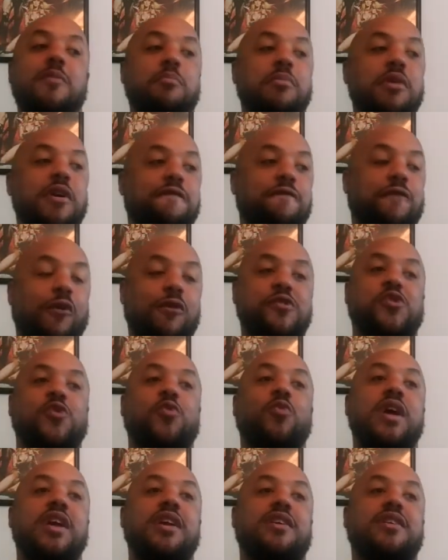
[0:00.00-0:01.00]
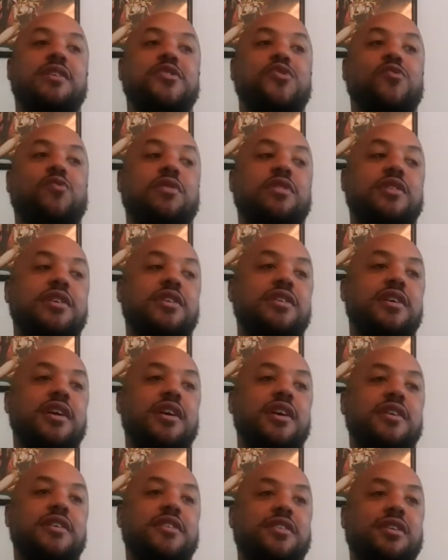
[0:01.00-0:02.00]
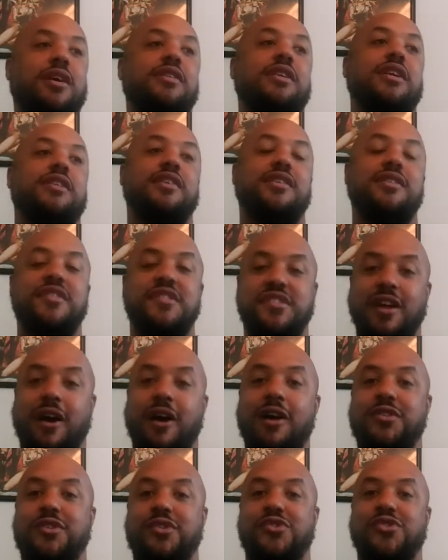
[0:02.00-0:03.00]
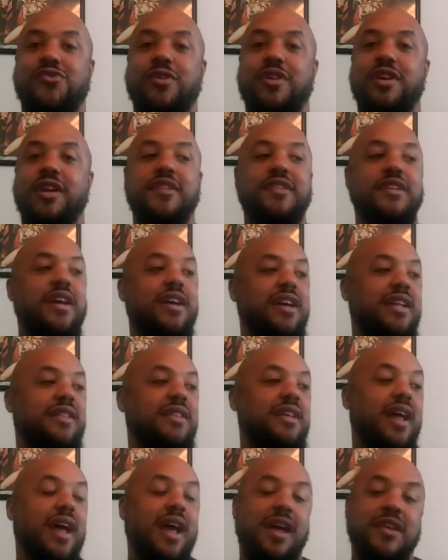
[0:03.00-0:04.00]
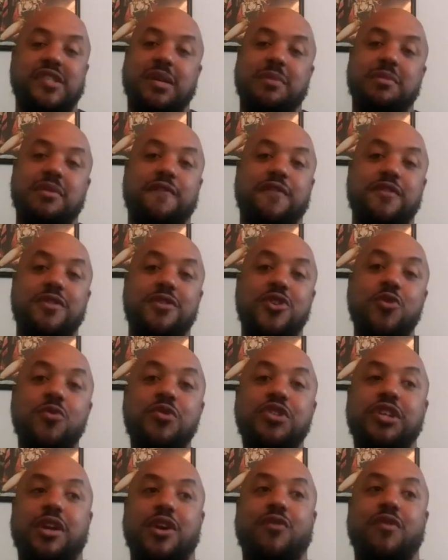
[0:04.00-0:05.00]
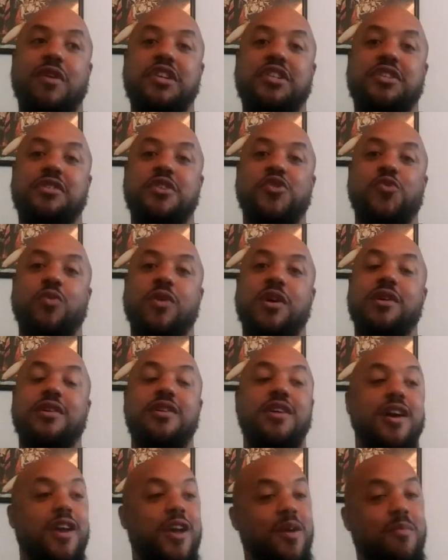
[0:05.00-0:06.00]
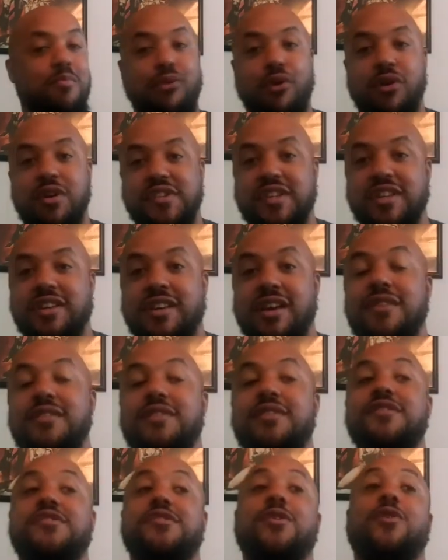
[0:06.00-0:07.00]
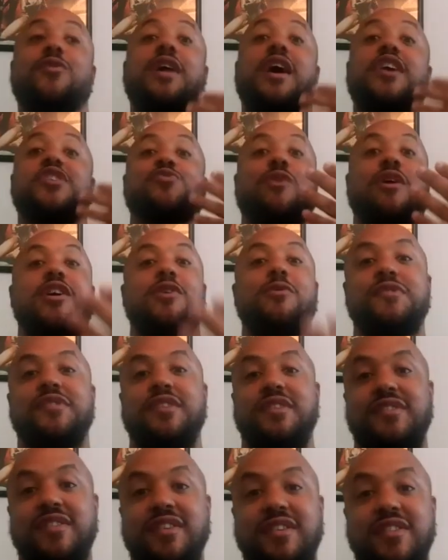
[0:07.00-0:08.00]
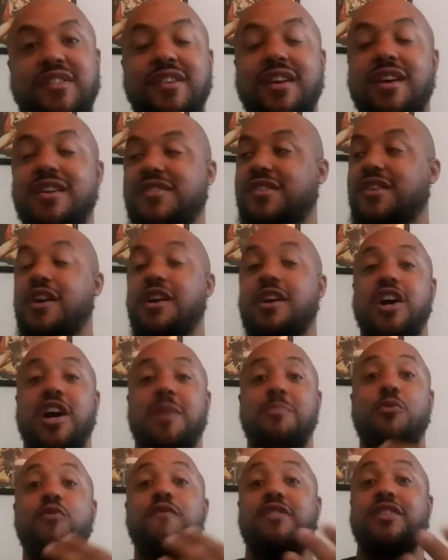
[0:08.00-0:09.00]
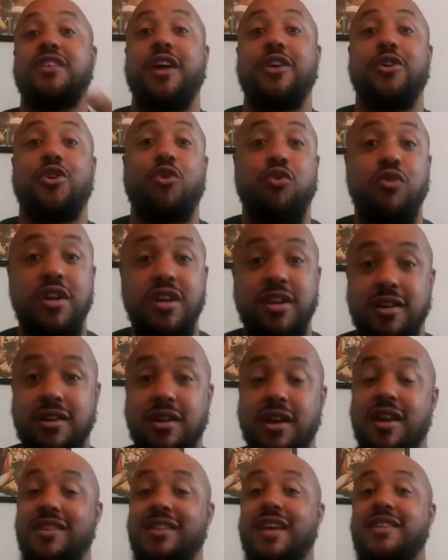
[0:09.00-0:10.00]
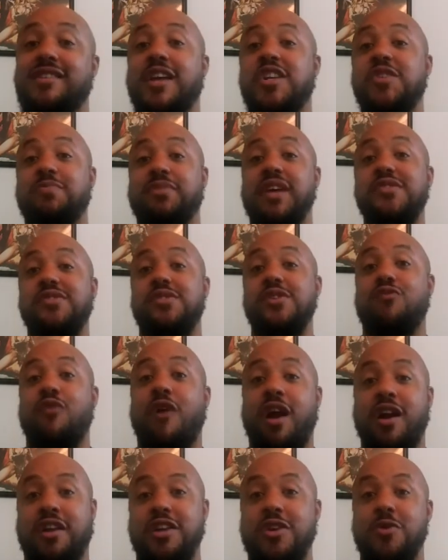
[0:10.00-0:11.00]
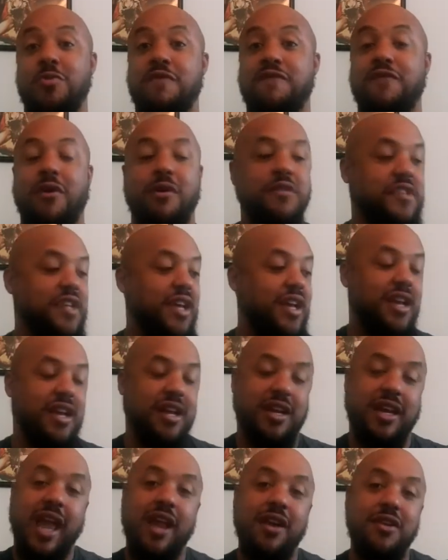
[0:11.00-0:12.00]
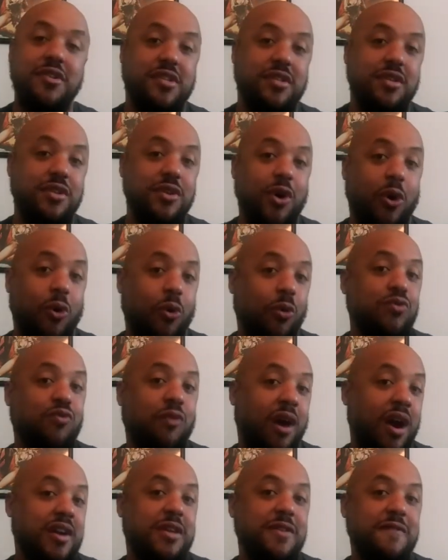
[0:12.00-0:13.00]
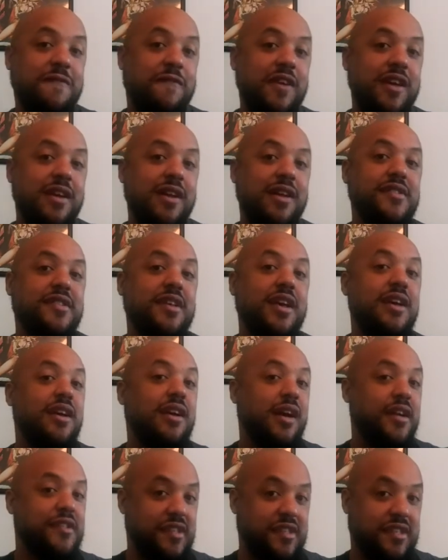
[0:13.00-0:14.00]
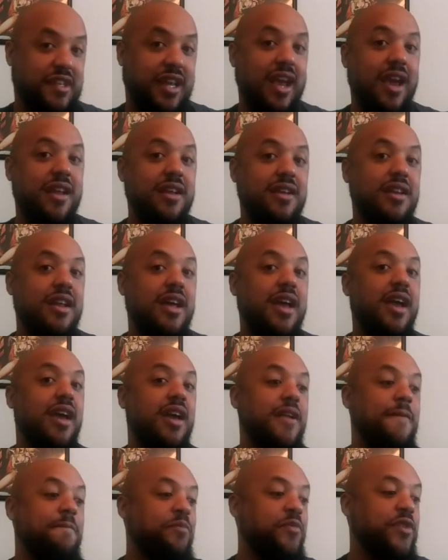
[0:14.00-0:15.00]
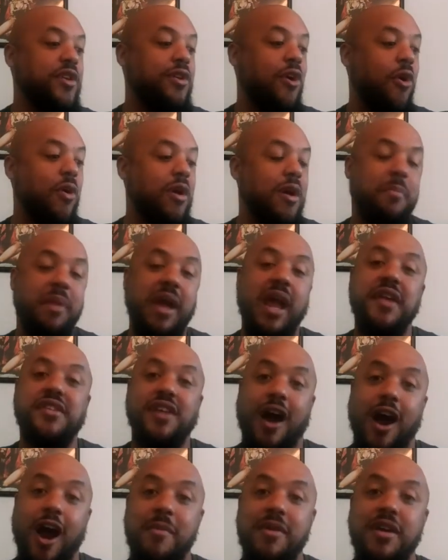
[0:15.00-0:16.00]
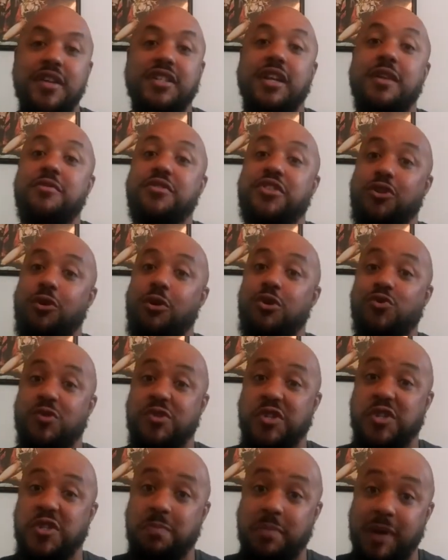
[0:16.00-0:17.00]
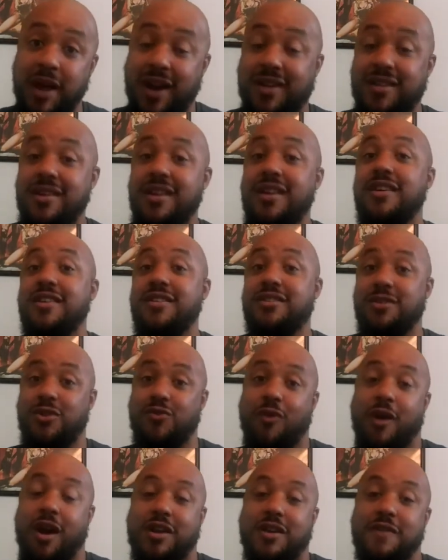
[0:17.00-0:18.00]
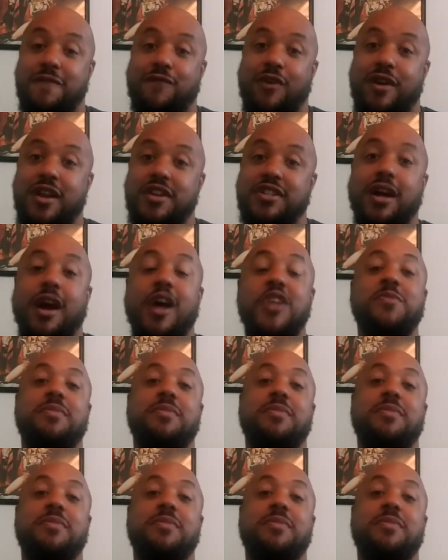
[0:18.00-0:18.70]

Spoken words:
But Force Awakens really tugged at the nostalgia strings, and then it had something for the new generation as well, and brought us together, so that's why it was a success. A movie like Creed, that takes place in the Rocky universe, it caters to the old Rocky fans, because it's canon, and, you know, it pays homage, it shows respect to the Rocky franchise,